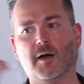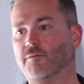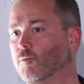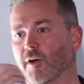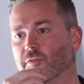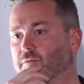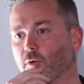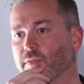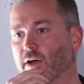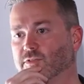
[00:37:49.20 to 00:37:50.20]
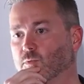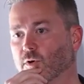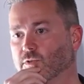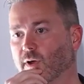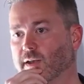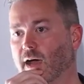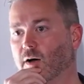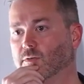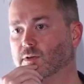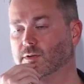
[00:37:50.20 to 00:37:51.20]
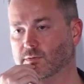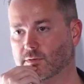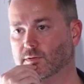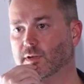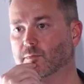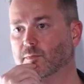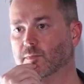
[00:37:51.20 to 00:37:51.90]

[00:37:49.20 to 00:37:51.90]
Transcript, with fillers: uh, roughly 4,000 words right now. 4,000 words.